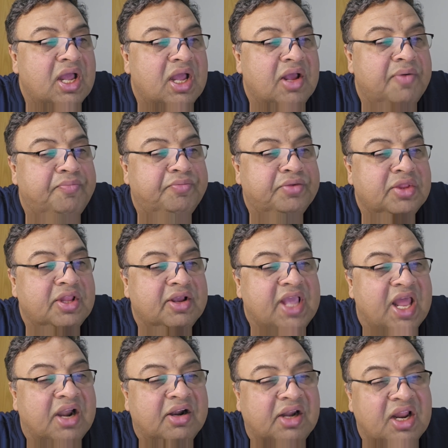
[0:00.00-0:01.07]
um, the
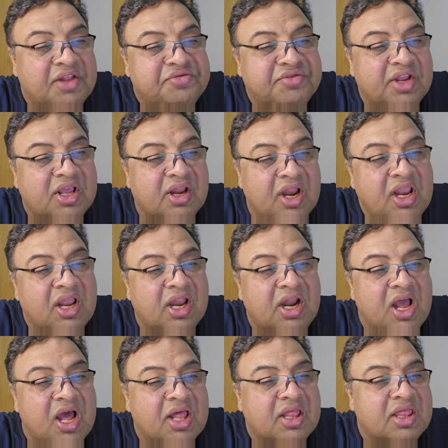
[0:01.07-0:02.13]
characteristic ring
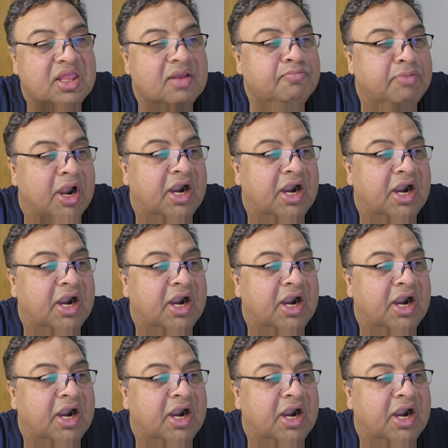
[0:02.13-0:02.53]
enhancing